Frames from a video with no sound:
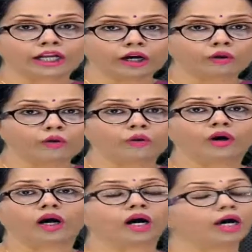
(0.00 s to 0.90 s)
Now,
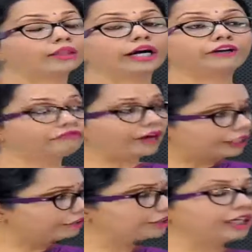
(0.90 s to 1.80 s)
the
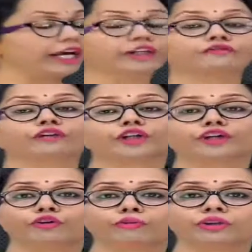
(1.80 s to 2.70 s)
infective stage for the
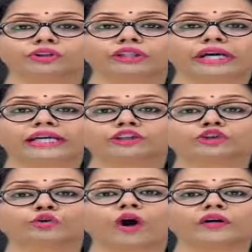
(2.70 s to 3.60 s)
humans
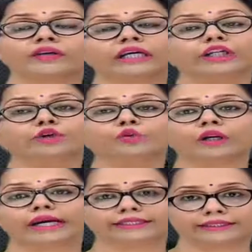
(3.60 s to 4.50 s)
is
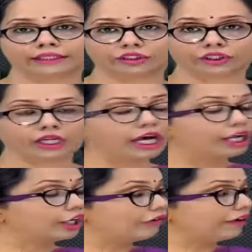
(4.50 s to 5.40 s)
quadrinucleate cyst.
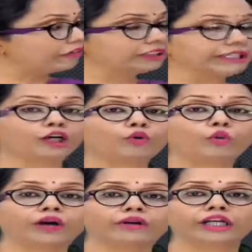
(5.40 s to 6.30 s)
Now, when we say
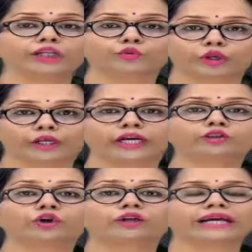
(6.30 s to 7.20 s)

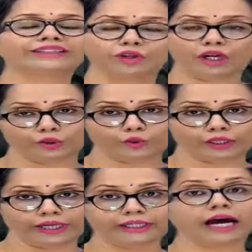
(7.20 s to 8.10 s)
quadrinucleate or
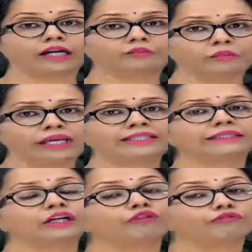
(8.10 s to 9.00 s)
tetranucleate, that
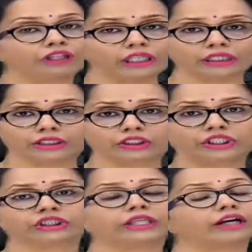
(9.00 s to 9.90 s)
means within the
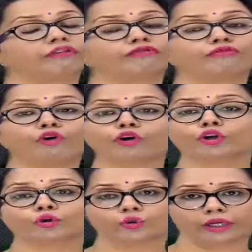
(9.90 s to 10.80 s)
cyst there are 4
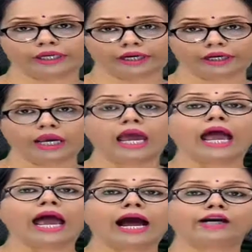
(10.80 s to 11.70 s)
nuclei,
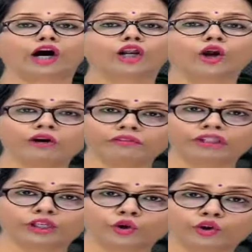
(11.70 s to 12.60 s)
and along
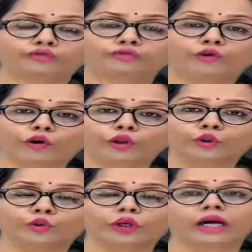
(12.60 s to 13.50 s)
with those 4
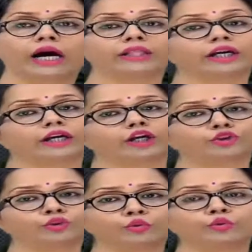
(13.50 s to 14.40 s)
nuclei there are
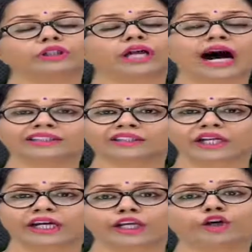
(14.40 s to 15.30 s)
2 dark
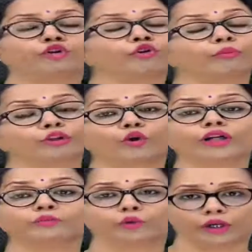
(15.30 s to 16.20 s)
staining
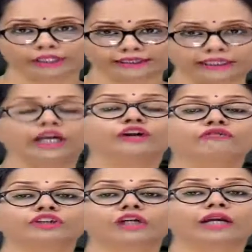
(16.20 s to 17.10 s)
chromatoid bodies
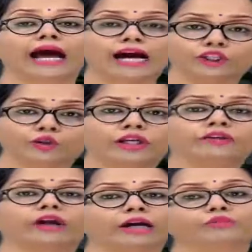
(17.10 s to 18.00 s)
which are
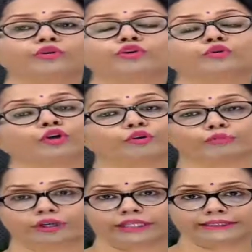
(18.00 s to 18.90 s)
actually
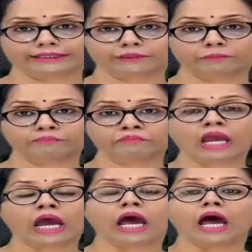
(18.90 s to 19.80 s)
ribonucleoproteins.
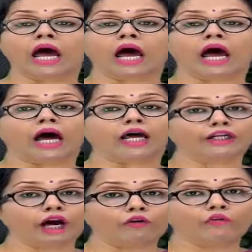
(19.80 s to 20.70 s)

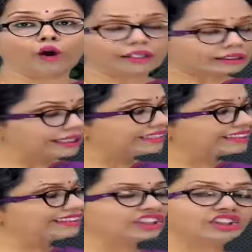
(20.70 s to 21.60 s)
Now once
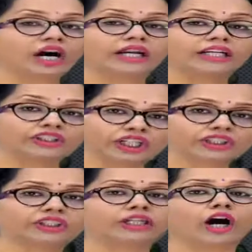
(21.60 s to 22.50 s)
these cysts are
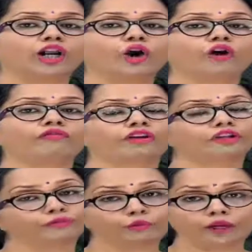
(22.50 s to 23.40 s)
ingested along
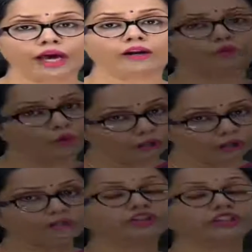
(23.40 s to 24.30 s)
with food and
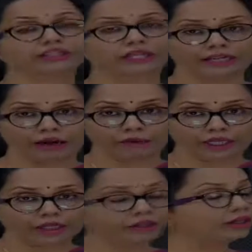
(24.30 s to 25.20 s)
water which is
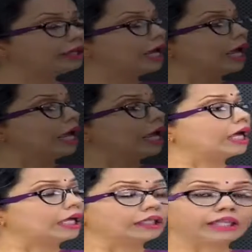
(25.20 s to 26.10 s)
contaminated,
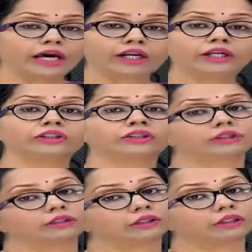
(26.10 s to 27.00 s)
there
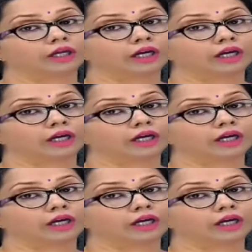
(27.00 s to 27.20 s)
is